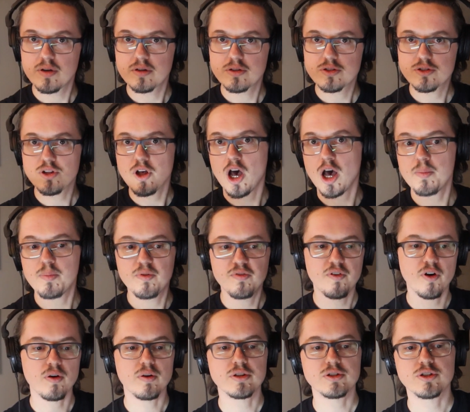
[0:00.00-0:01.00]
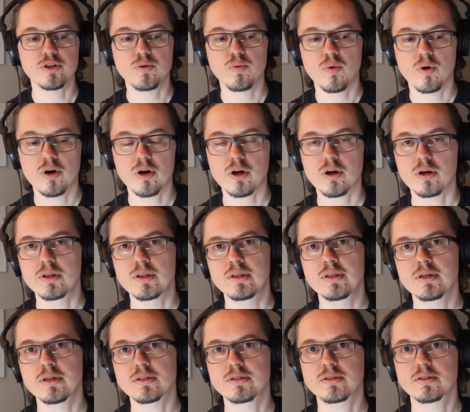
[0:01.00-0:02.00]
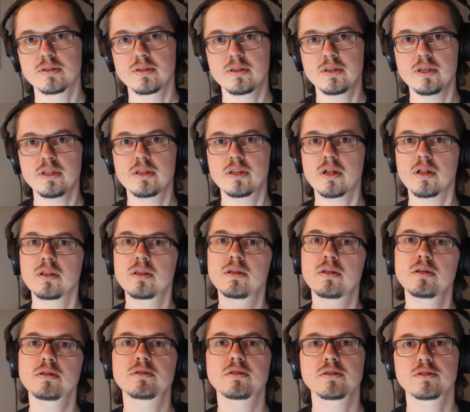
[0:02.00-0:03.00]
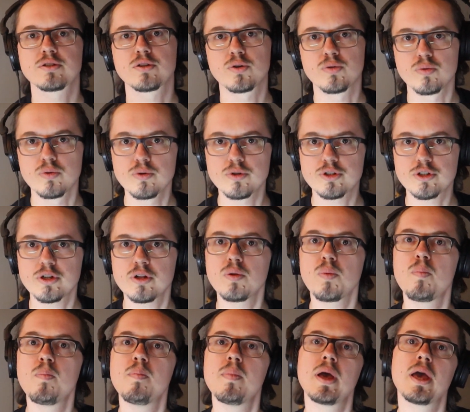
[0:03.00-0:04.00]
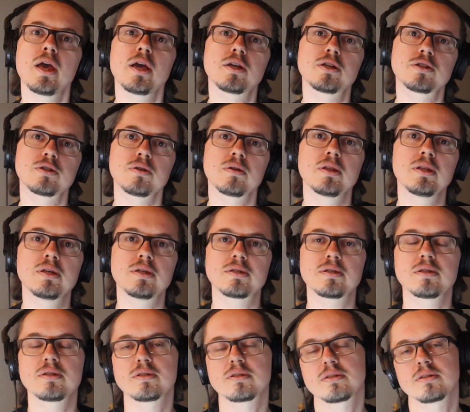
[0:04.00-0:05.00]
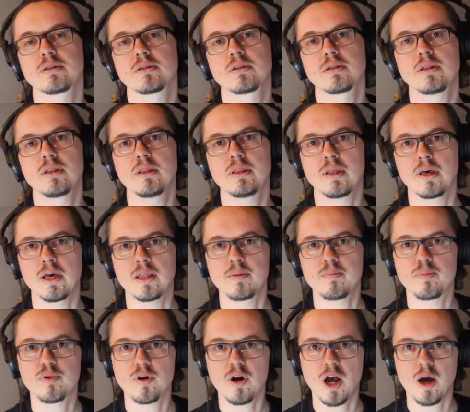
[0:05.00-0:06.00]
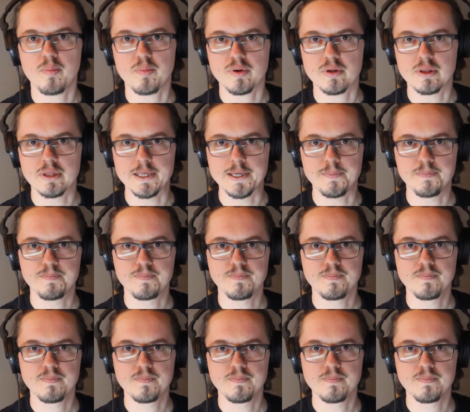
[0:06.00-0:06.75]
Stop, focus your work on this detail. This is crucial. Make sure this is done properly.